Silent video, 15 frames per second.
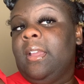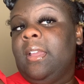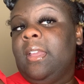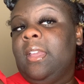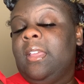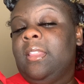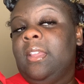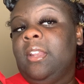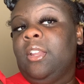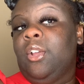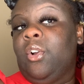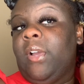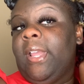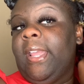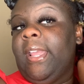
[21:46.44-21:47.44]
And then
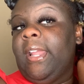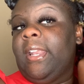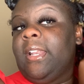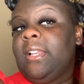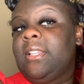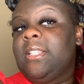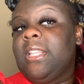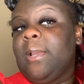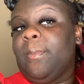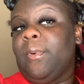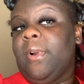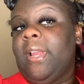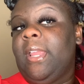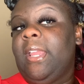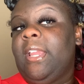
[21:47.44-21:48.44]
go ahead and
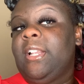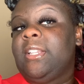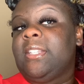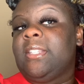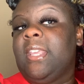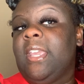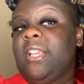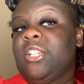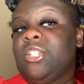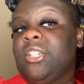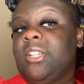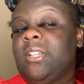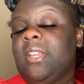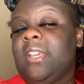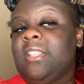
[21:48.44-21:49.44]
separate each
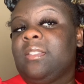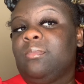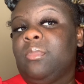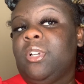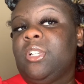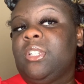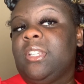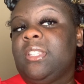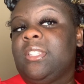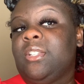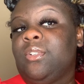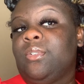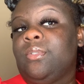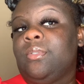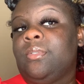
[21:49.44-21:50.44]
section as much as
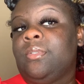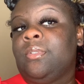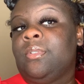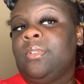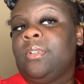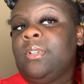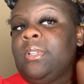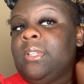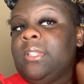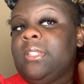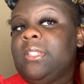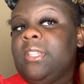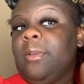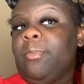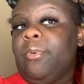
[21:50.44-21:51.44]
it'll
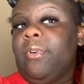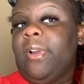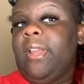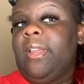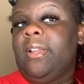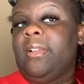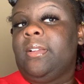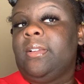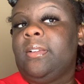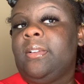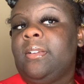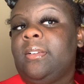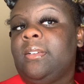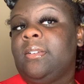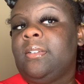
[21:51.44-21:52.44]
separate,
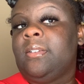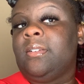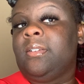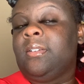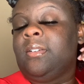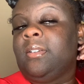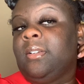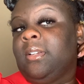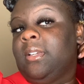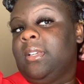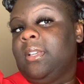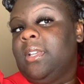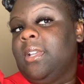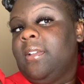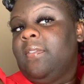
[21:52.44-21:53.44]

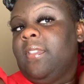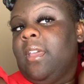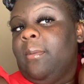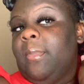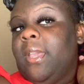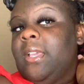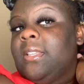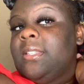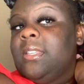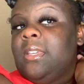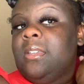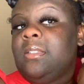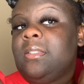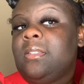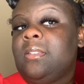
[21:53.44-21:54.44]
if that makes
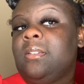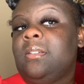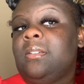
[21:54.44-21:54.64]
sense.